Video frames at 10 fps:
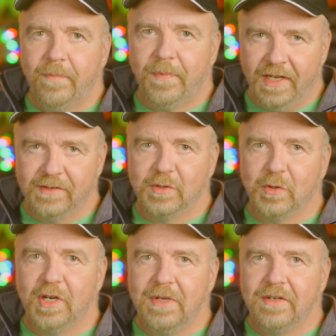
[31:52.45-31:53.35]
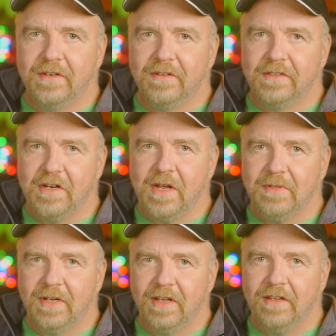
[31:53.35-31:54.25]
Thanks for joining me out here in the shop
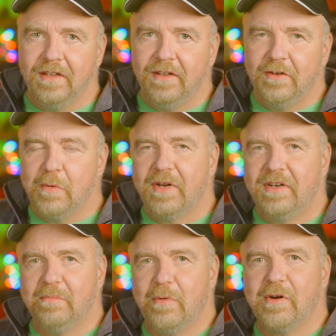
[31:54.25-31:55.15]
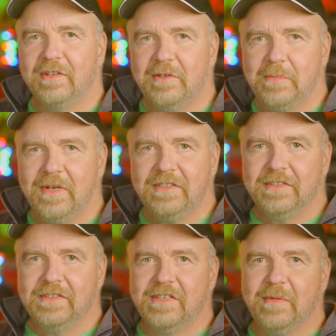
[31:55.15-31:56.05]
today. Hope I didn't bore you too much.
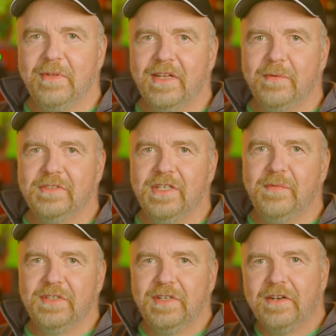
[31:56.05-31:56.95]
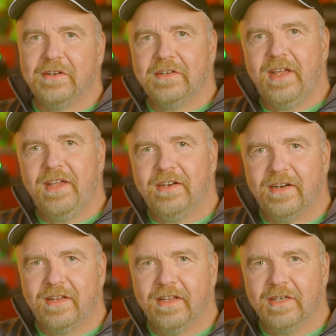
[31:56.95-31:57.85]
This assembly language stuff is a little arcane, and
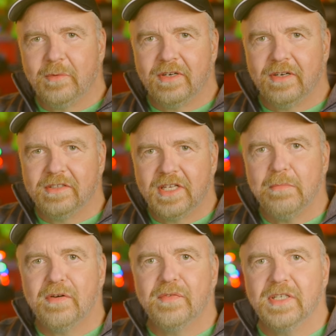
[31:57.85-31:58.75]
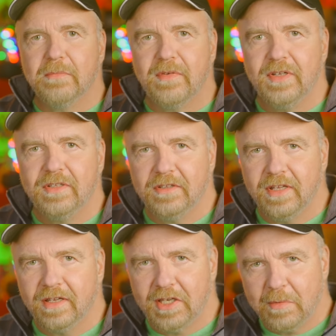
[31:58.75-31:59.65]
I kind of wanted to skim over some of it and
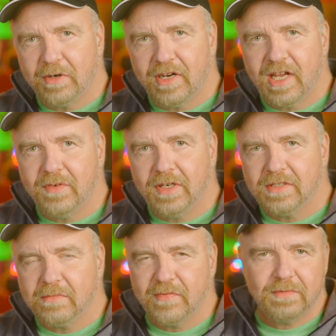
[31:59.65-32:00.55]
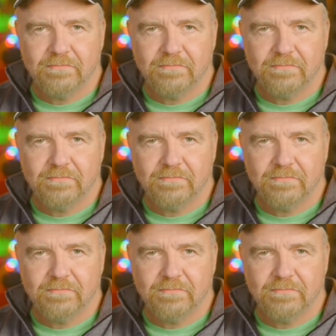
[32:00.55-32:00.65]
take a deeper dive into some of it.